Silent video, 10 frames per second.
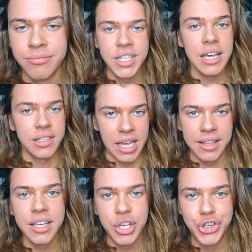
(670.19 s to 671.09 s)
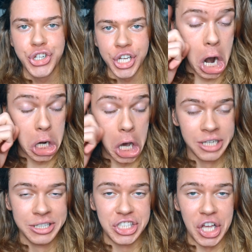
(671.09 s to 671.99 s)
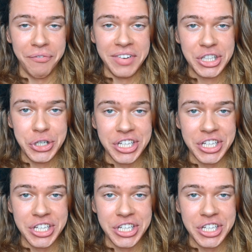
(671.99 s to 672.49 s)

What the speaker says: Yes, I think you should. Something to